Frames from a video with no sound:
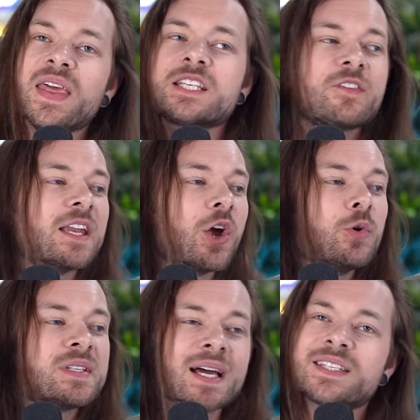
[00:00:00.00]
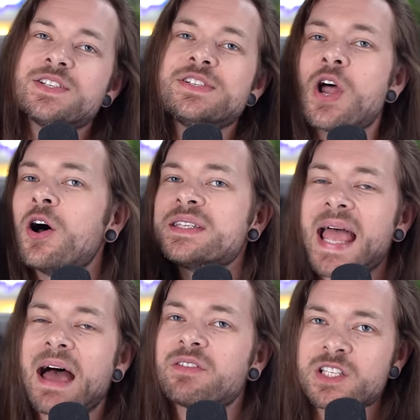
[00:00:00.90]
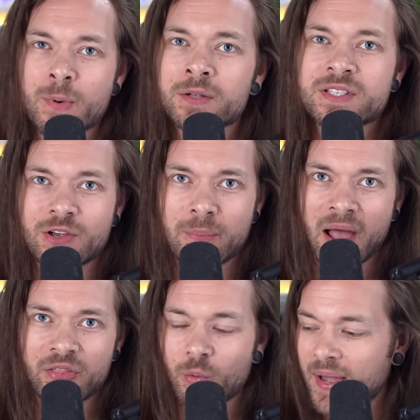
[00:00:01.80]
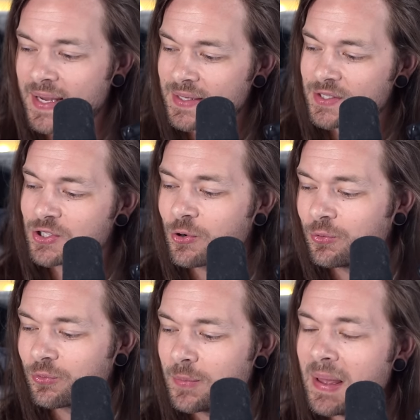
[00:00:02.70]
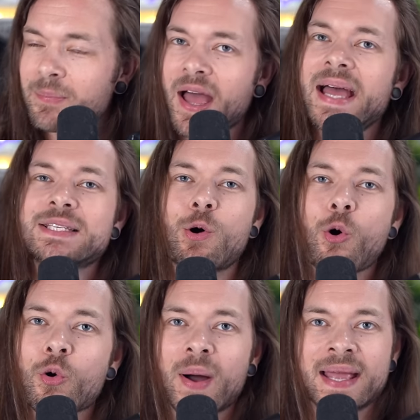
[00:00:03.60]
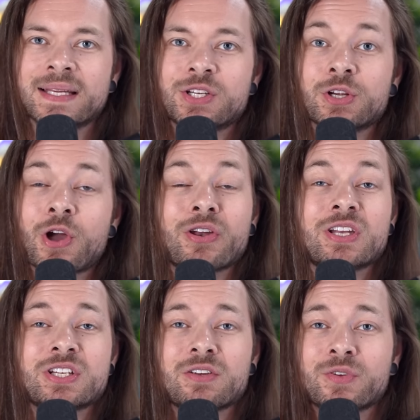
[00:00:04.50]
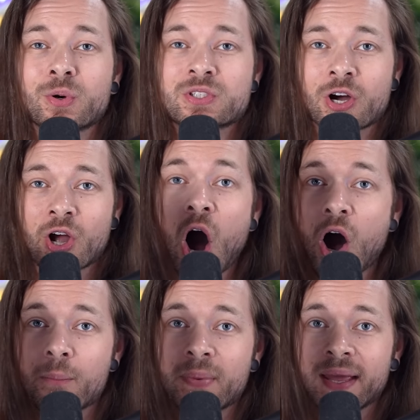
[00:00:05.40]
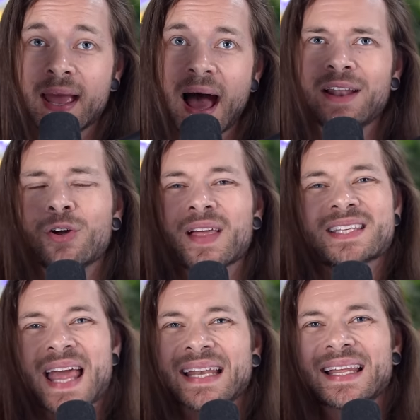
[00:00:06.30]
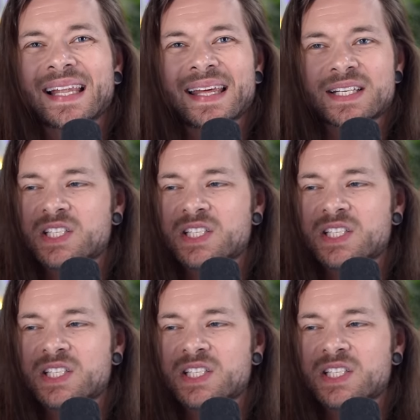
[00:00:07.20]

This video does not have a sponsor, by the way. So remember, as always, you can go to gfuel.com. I know that's technically